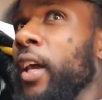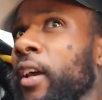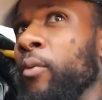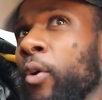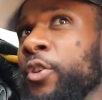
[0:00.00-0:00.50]

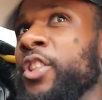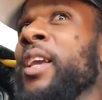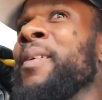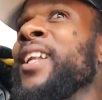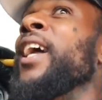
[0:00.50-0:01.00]
like, well, just
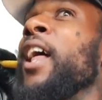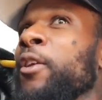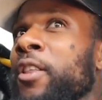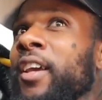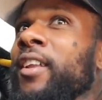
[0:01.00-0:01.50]
give me a
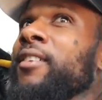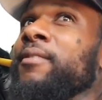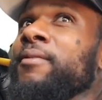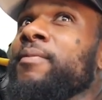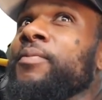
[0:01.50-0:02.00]
dollar then.
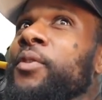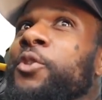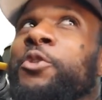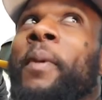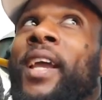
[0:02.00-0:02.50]

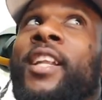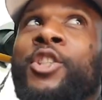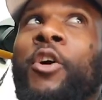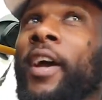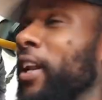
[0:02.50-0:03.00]
Just making a
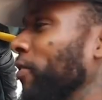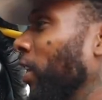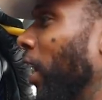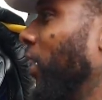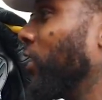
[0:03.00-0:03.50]
joke out of
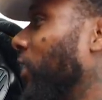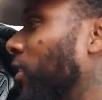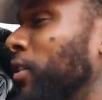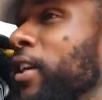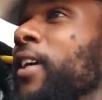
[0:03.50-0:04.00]
it, like
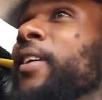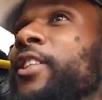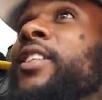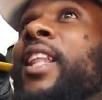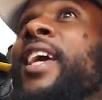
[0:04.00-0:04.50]

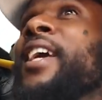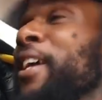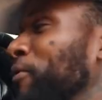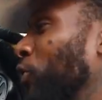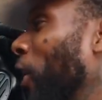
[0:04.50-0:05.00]
just
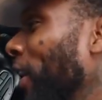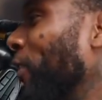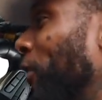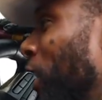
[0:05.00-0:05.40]
leave so I can